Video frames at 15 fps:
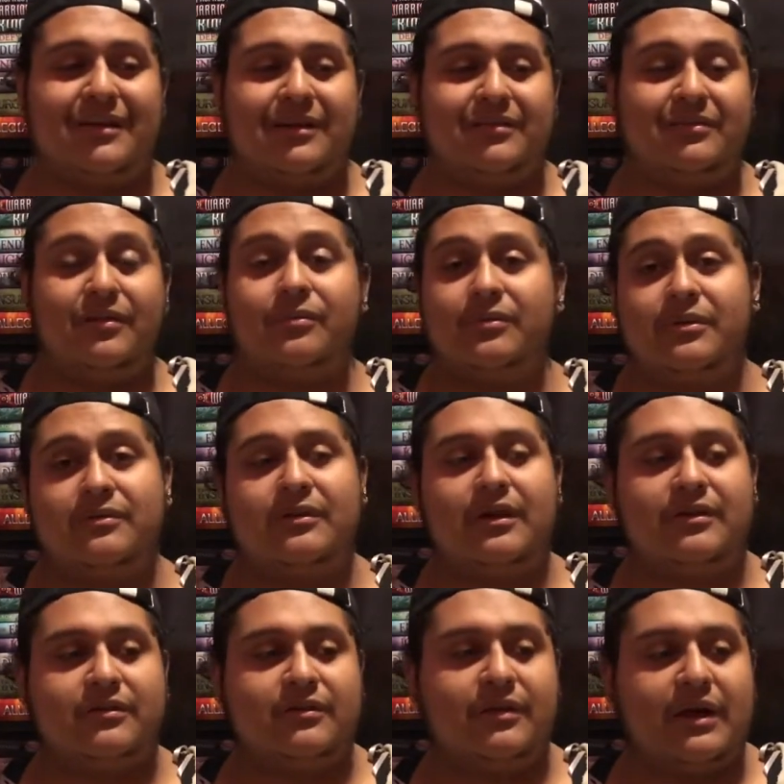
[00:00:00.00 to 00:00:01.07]
I still want to
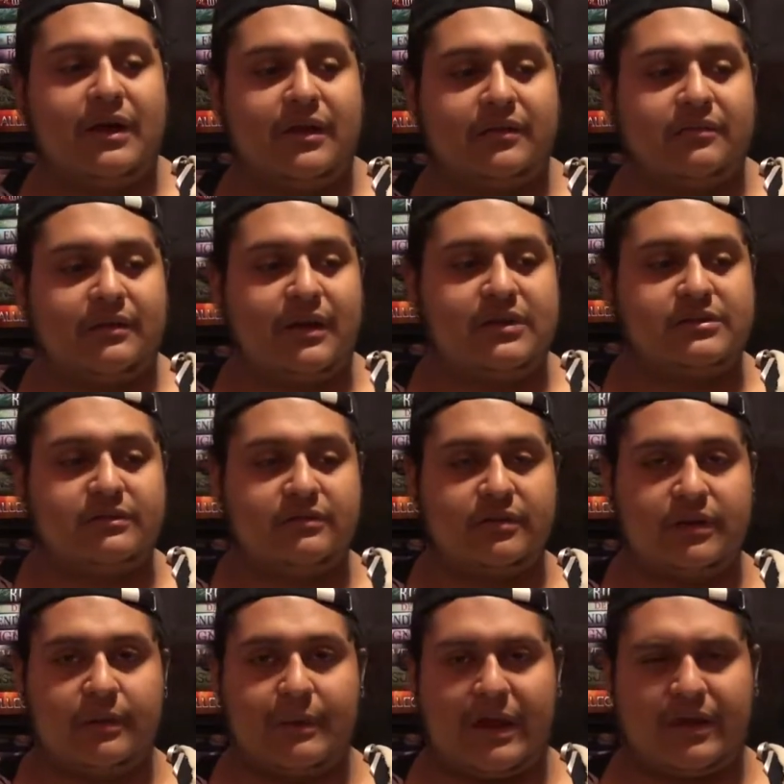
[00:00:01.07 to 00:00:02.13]
talk to you guys. I just
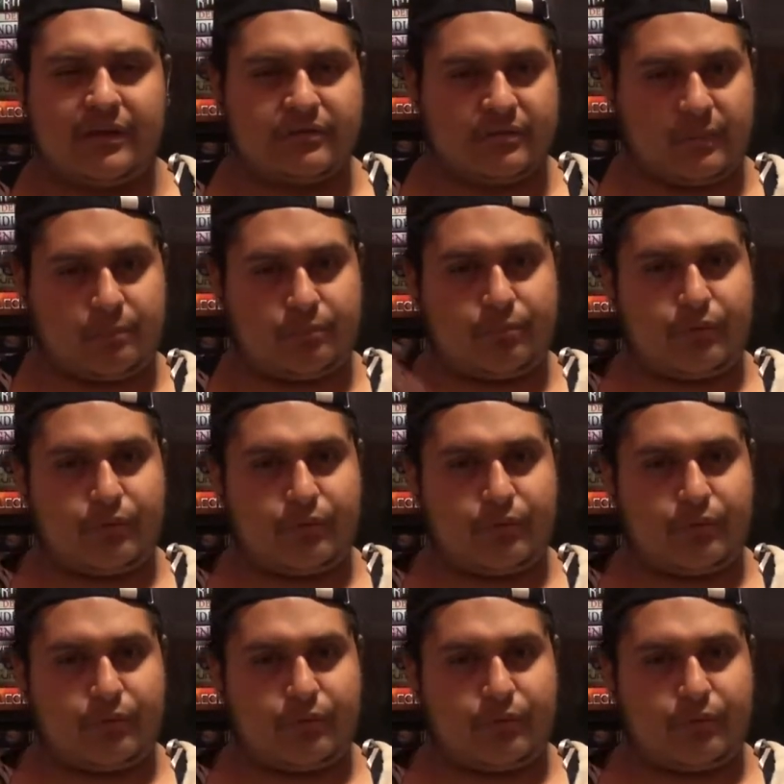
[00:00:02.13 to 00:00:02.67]
took a